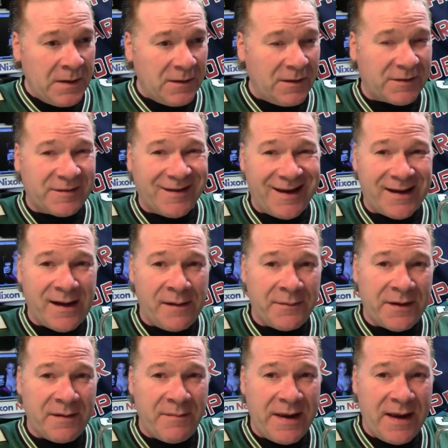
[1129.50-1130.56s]
Looks like I'm
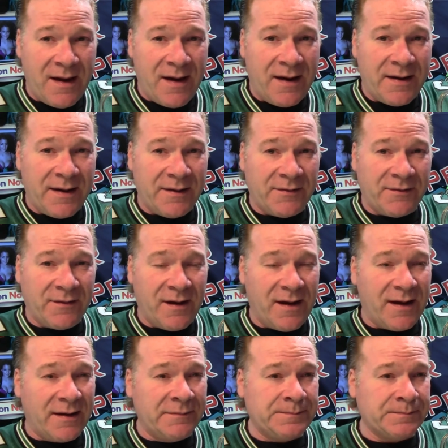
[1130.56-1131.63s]
going to be on his
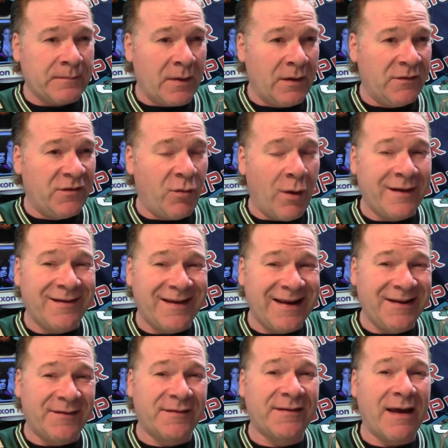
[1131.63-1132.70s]

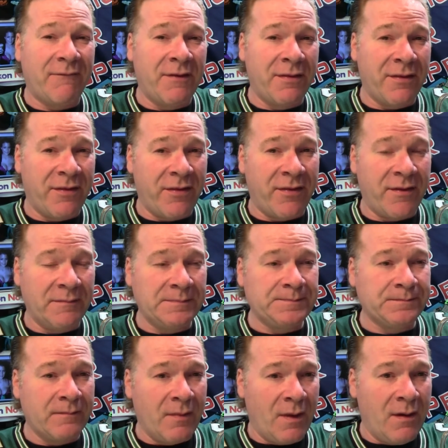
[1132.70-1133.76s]
27th.
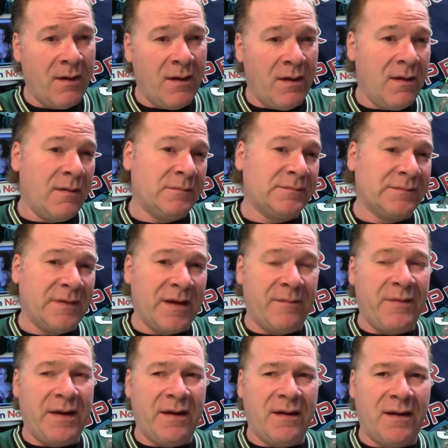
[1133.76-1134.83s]
That'd
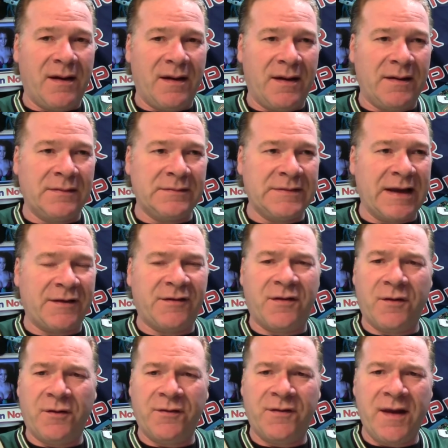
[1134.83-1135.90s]
be next
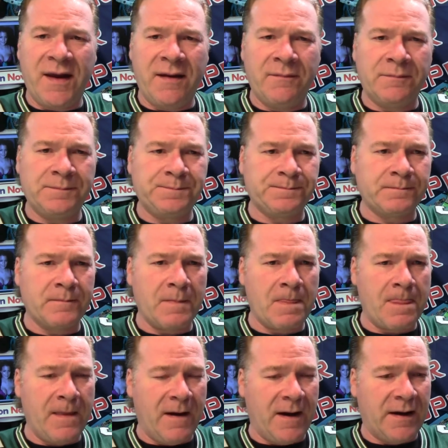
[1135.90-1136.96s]
Thursday
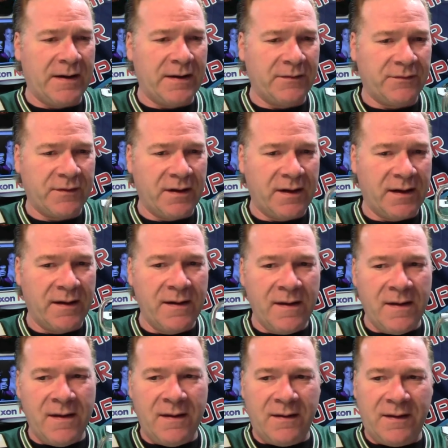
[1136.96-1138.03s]
on his
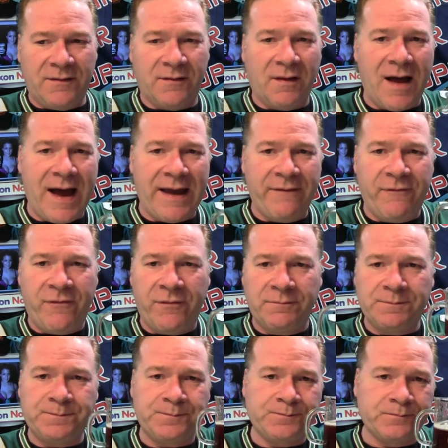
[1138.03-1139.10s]
live
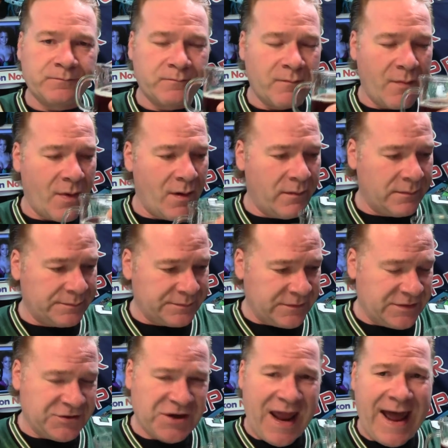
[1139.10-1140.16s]

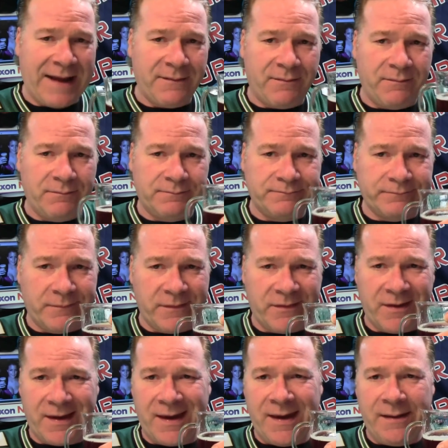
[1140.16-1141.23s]
chat
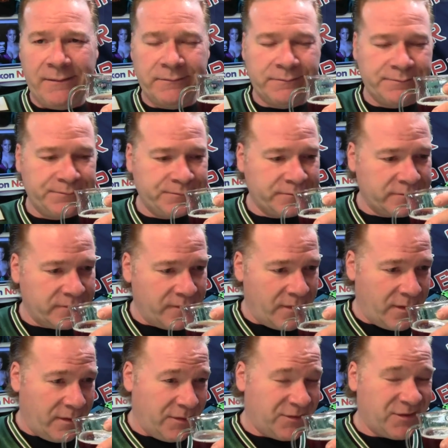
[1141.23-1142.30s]
thingy.
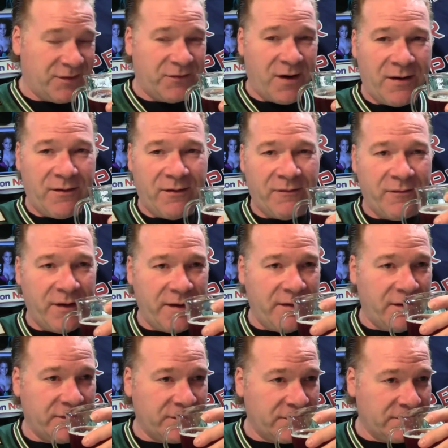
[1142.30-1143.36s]
Usually to avoid
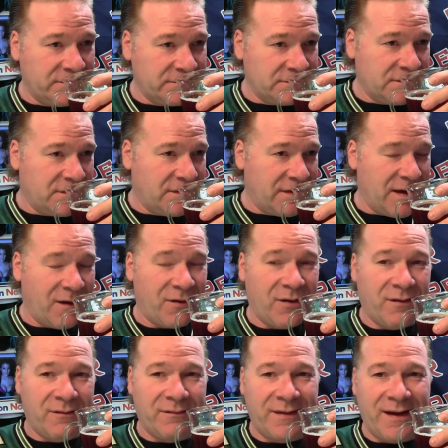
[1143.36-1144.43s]
those. They
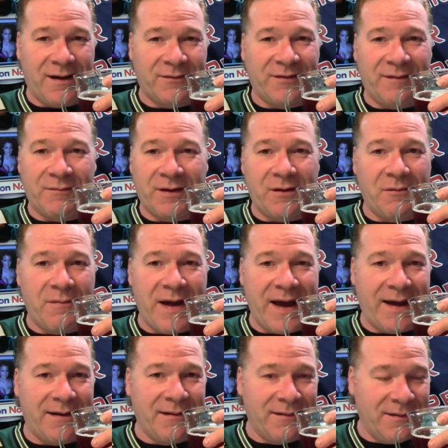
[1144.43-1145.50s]
all seem to go
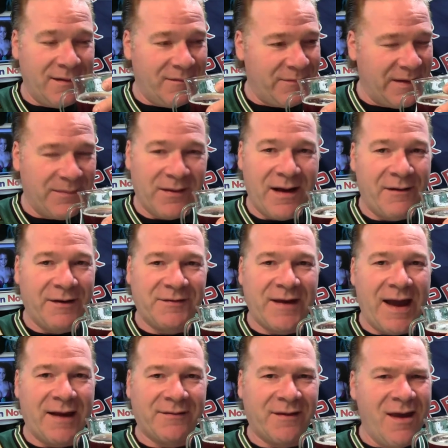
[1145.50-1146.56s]
bad. People always
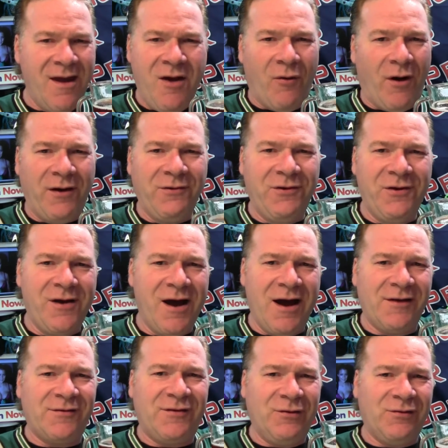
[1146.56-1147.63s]
ask, why don't you
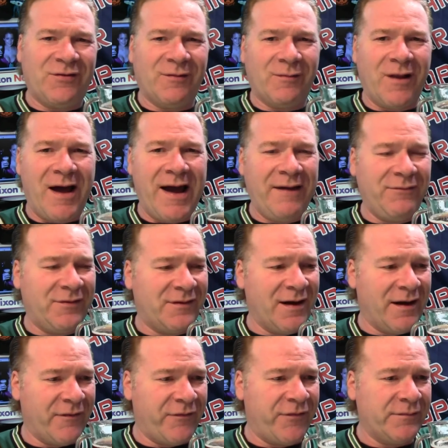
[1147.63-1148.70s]
guys do some live
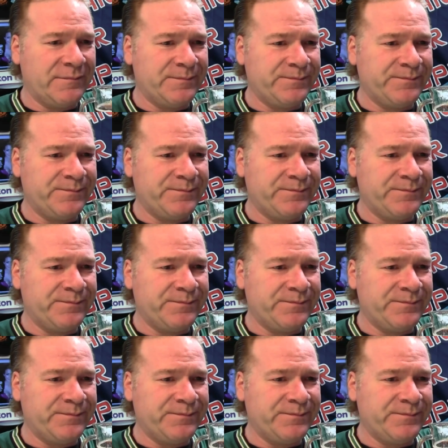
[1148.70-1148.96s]
stuff?